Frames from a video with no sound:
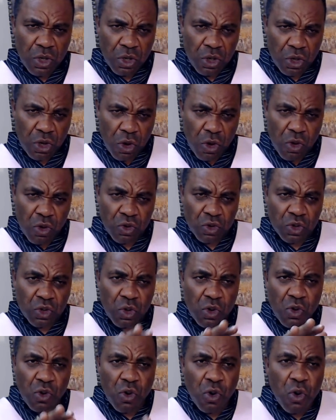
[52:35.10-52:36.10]
those
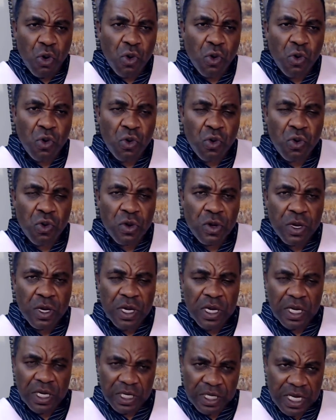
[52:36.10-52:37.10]
who
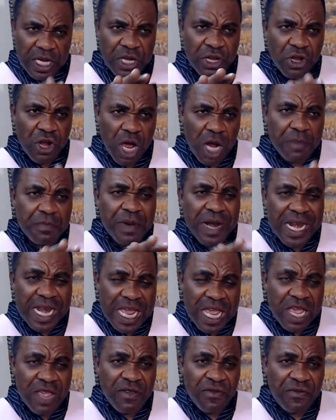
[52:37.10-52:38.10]
did not
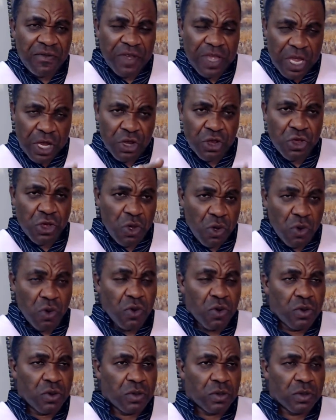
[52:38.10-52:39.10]
believe in
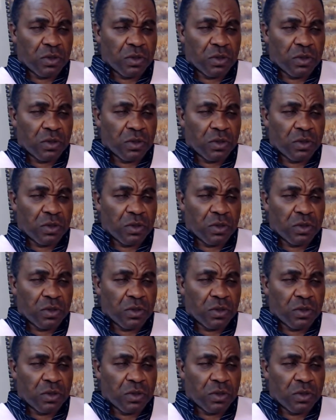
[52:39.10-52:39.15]
you,